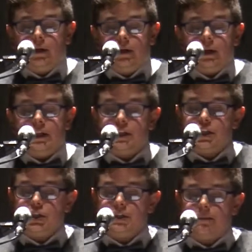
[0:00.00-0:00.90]
In
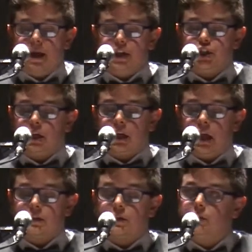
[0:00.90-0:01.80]
addition to many journal
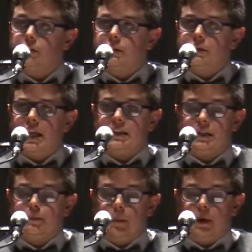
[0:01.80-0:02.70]
articles,
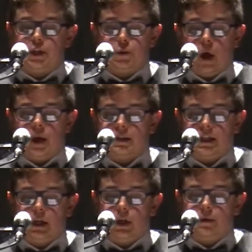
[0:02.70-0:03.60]
Les's published works
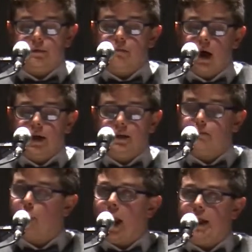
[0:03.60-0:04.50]
include Mind,
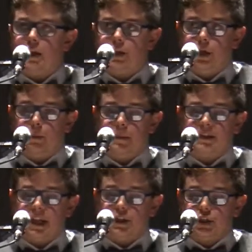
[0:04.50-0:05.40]
Brain and Human
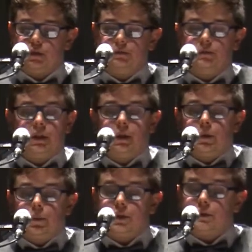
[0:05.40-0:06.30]
Potential,
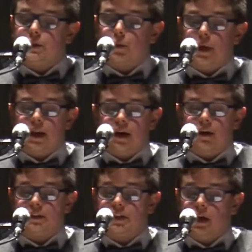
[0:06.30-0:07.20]
which was the winner
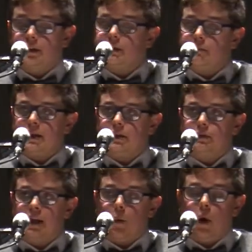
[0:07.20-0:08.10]
of a Science and
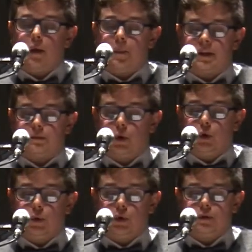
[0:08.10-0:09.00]
Medical Network Best Book
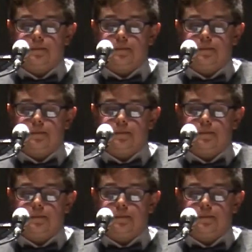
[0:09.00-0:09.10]
Award,